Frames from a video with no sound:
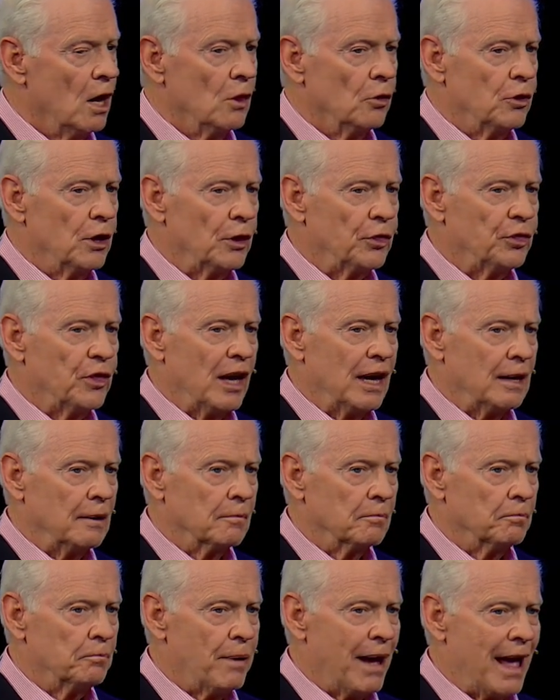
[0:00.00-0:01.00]
that they
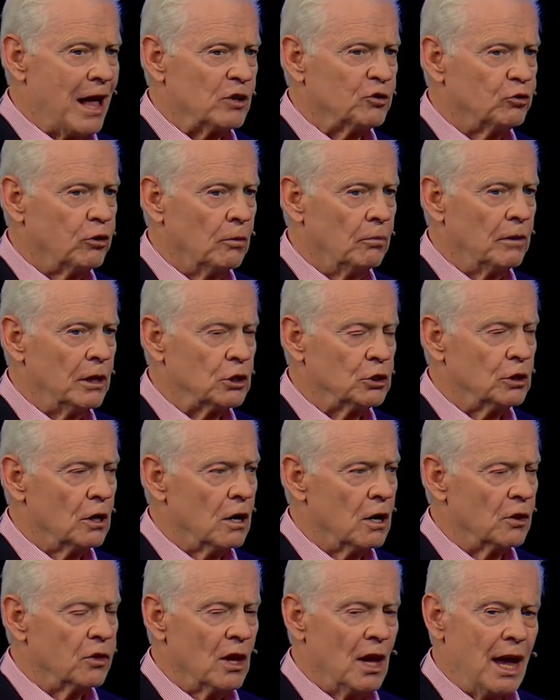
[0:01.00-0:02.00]
pass from this
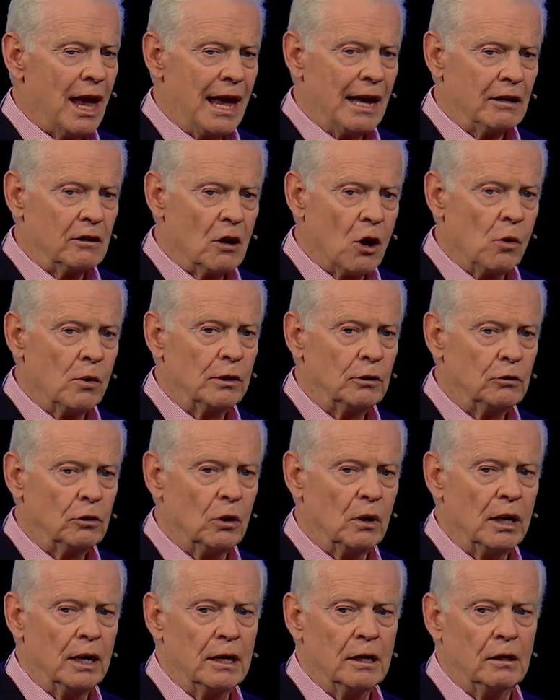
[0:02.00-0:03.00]
earth and go into
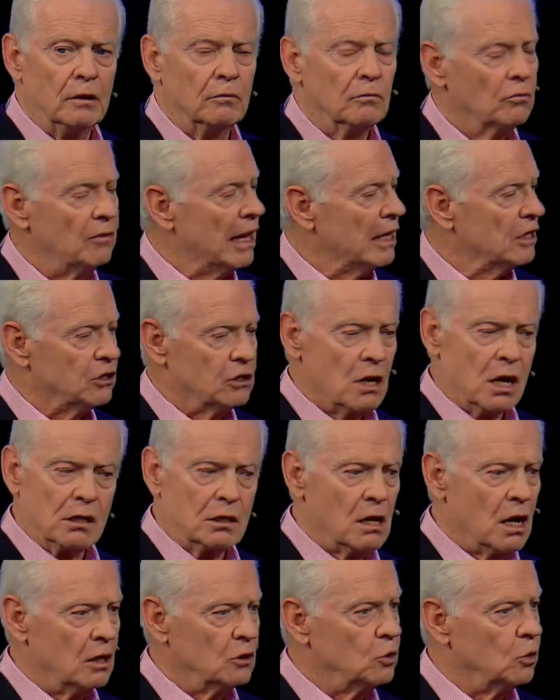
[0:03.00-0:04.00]
hell. That's not
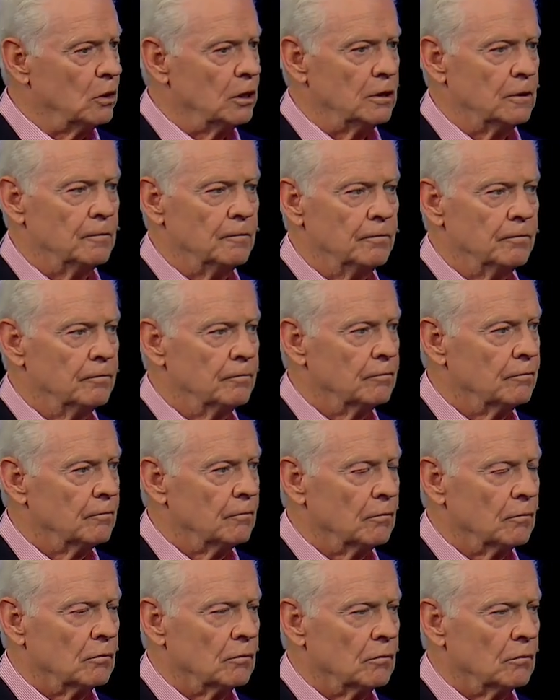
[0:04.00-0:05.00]
God's will.
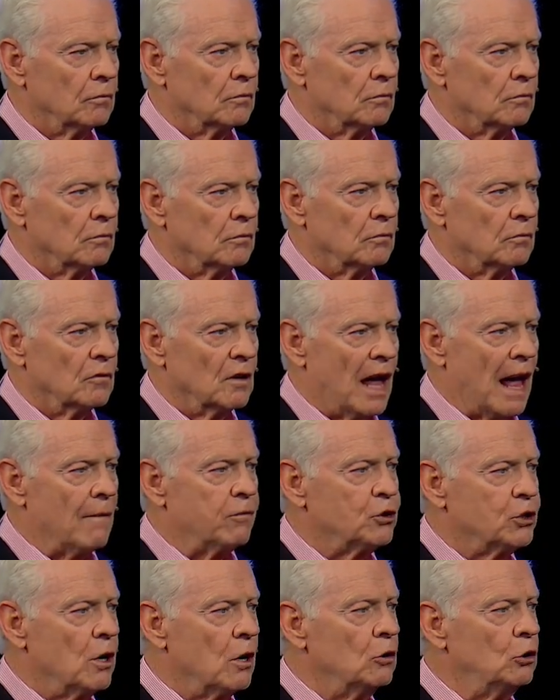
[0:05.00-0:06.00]
I've
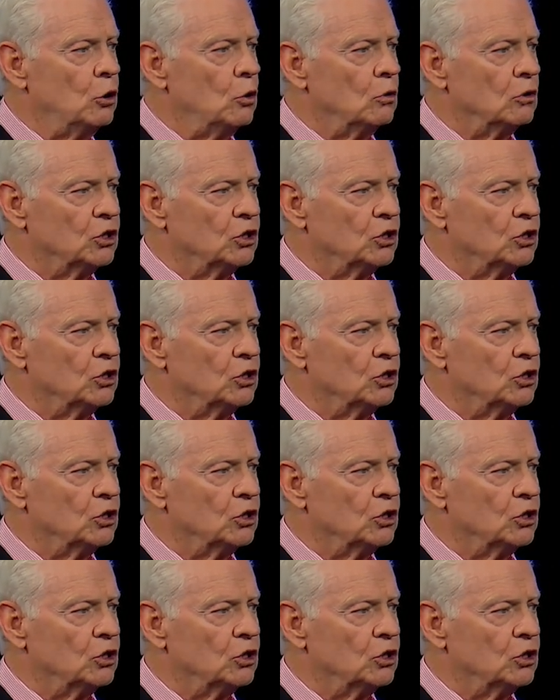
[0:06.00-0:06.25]
shown you